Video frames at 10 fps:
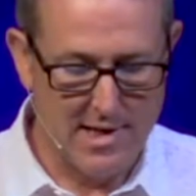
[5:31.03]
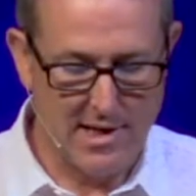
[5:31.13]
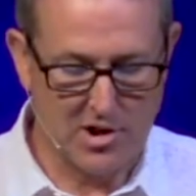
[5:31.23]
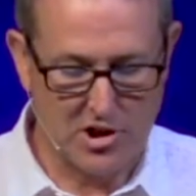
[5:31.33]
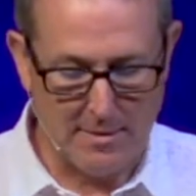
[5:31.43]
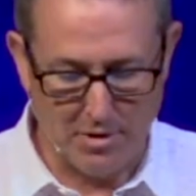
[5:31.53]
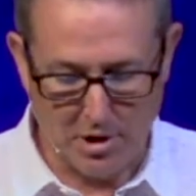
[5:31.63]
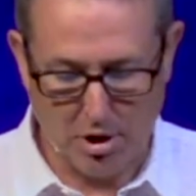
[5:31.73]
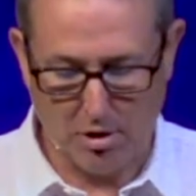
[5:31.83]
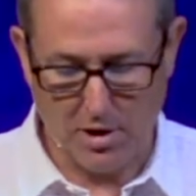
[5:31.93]
He seemed
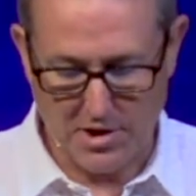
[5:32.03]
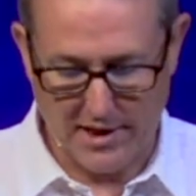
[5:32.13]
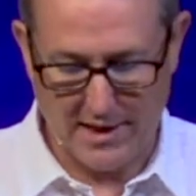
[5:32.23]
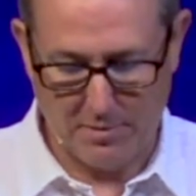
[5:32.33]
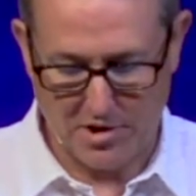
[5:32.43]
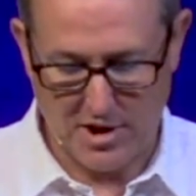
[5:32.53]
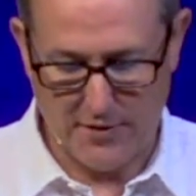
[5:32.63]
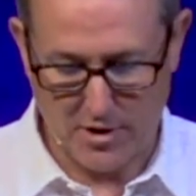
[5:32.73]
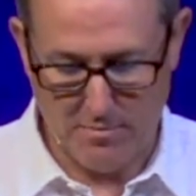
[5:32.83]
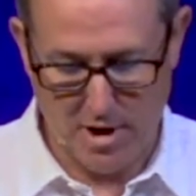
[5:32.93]
encouraged that he had
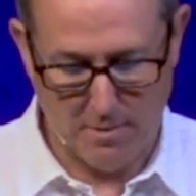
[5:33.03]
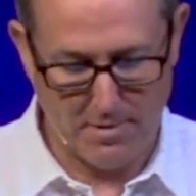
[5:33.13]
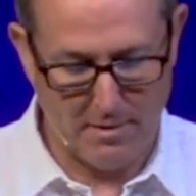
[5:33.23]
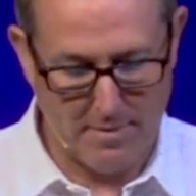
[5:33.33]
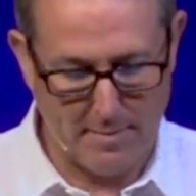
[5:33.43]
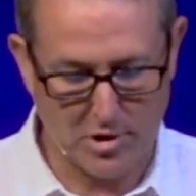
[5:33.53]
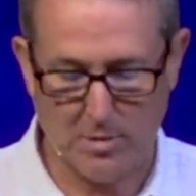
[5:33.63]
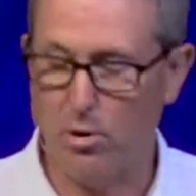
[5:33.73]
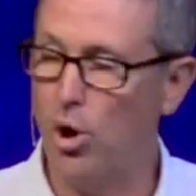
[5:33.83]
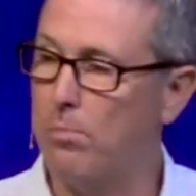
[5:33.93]
received some help and maybe
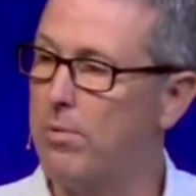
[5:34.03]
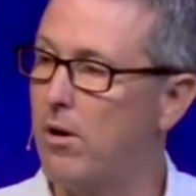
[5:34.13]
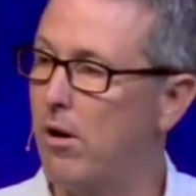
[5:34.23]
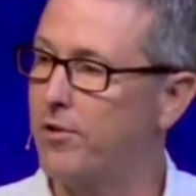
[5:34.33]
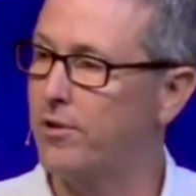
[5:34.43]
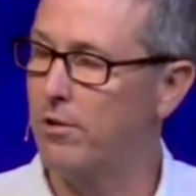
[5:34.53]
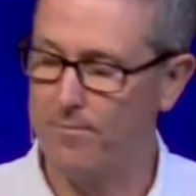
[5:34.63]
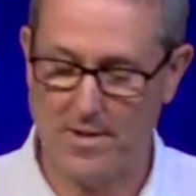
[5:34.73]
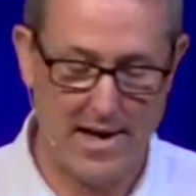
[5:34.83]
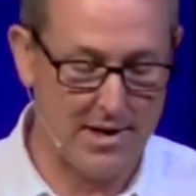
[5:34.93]
some hope also
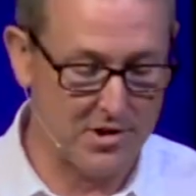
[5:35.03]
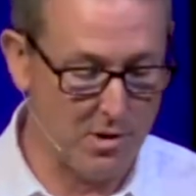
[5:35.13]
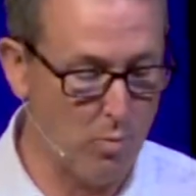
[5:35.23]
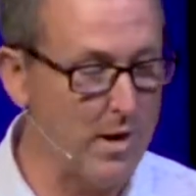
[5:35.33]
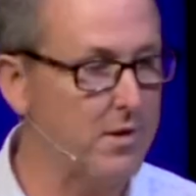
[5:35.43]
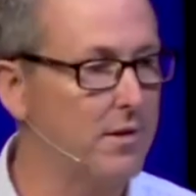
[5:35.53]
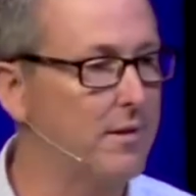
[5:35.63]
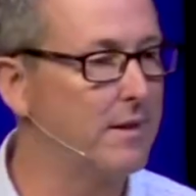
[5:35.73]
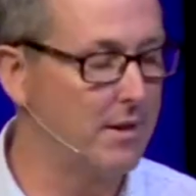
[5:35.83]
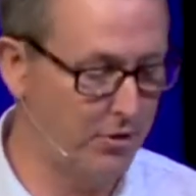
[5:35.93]
as he went
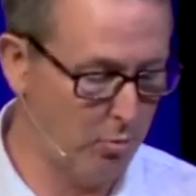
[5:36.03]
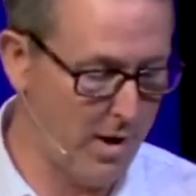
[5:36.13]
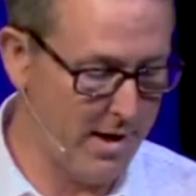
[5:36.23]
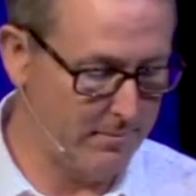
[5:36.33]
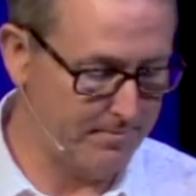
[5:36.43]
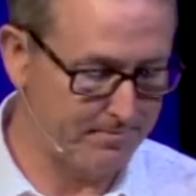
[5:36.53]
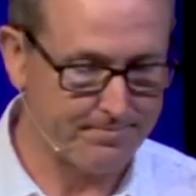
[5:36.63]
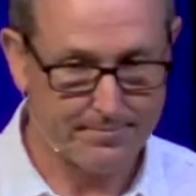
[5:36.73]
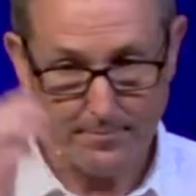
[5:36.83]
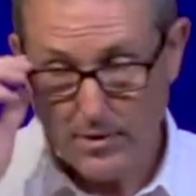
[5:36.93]
his way.
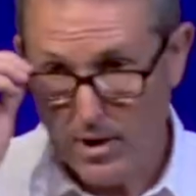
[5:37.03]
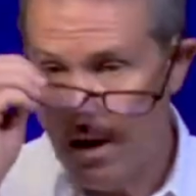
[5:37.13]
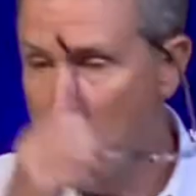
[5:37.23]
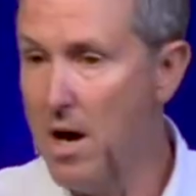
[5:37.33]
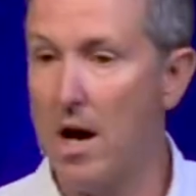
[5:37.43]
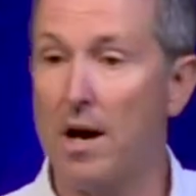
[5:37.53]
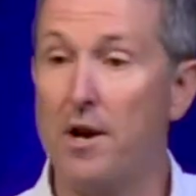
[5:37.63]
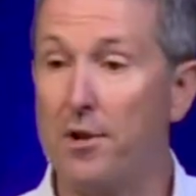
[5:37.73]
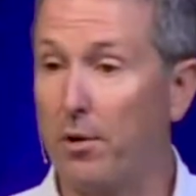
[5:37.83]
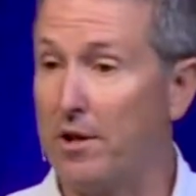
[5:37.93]
Uh,
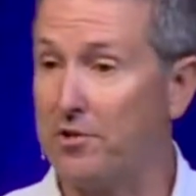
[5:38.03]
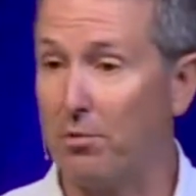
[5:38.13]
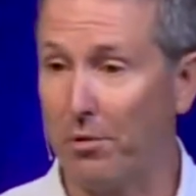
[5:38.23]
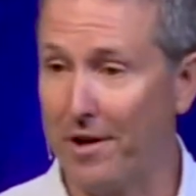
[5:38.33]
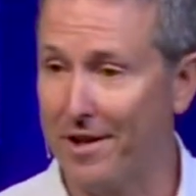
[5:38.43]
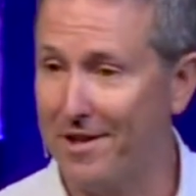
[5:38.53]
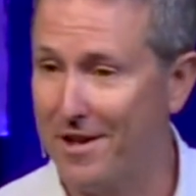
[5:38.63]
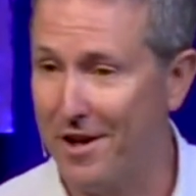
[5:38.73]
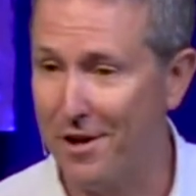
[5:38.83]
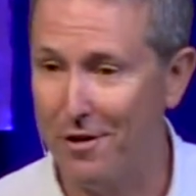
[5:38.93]
another great story
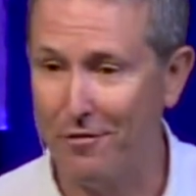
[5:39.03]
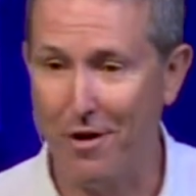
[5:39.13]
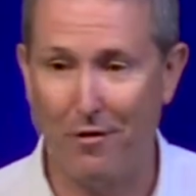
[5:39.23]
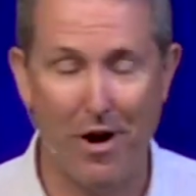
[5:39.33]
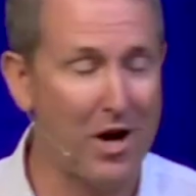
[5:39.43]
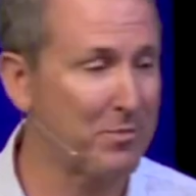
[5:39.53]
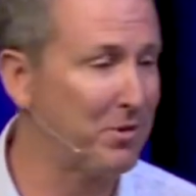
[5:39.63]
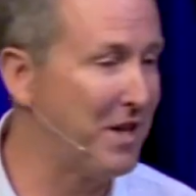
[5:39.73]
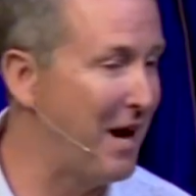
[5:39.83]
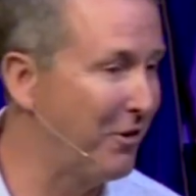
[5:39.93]
of, of
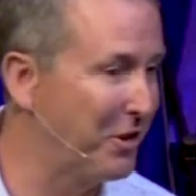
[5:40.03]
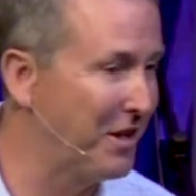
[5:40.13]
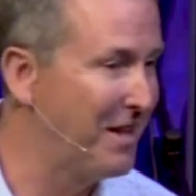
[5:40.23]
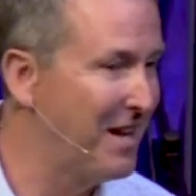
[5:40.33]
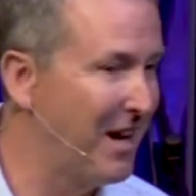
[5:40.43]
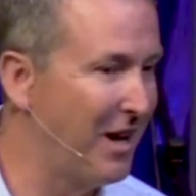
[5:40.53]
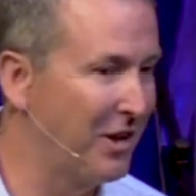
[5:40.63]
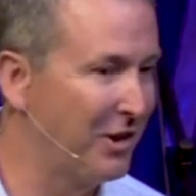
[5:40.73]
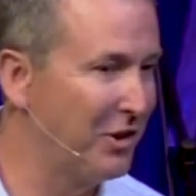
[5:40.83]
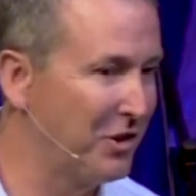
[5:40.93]
hospitality, uh,